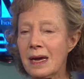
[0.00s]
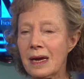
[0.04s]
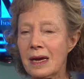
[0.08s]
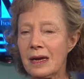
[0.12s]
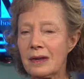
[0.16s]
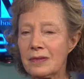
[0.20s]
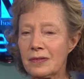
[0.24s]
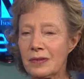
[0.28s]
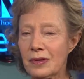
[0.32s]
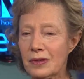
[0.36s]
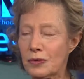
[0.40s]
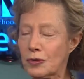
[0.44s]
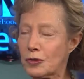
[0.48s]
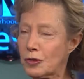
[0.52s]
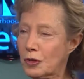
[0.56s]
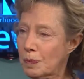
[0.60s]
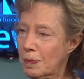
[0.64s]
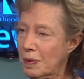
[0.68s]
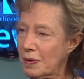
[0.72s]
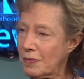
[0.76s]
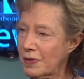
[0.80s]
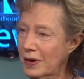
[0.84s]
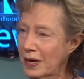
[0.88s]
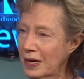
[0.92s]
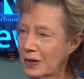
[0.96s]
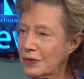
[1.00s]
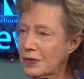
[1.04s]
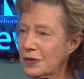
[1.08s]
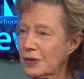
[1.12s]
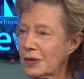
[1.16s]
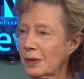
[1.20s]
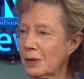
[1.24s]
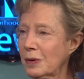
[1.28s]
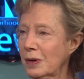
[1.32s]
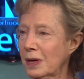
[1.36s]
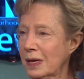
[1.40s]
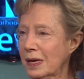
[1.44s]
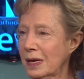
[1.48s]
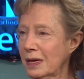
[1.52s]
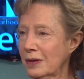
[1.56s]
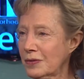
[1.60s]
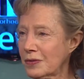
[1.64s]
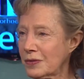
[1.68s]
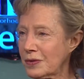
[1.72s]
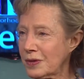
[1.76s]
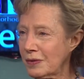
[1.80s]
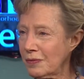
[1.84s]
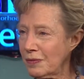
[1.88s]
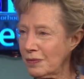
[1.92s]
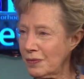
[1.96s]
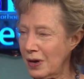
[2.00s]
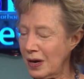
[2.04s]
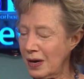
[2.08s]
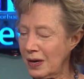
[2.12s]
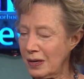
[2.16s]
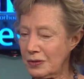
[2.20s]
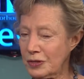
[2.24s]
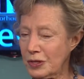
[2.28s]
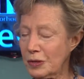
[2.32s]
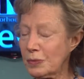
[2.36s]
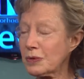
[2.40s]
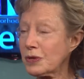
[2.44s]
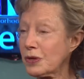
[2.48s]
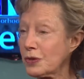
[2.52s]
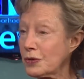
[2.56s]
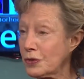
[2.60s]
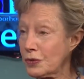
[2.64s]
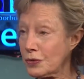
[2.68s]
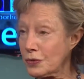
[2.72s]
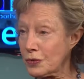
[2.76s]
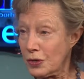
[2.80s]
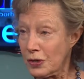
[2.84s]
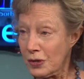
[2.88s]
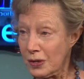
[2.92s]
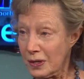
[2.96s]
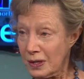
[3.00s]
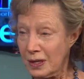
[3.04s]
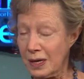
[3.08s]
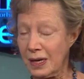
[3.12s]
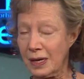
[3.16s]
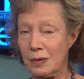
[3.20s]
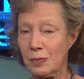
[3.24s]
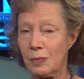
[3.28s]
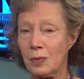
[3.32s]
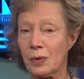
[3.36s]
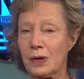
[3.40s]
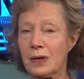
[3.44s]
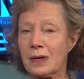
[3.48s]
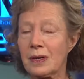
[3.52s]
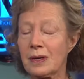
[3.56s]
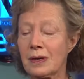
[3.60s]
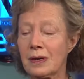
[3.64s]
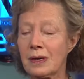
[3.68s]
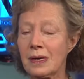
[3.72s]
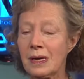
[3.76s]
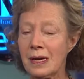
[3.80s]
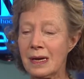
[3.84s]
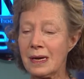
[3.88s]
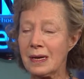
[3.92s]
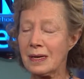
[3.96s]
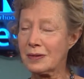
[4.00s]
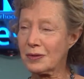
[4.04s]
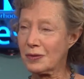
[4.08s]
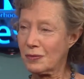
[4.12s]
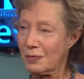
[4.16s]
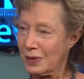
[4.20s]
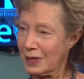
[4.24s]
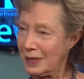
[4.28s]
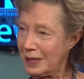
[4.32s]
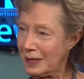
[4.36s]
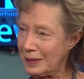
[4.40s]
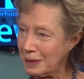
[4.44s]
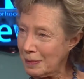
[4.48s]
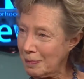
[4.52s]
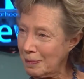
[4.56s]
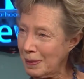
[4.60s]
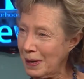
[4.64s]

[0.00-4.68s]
It's a supervisor against a, she was a dessert line worker. She's really at the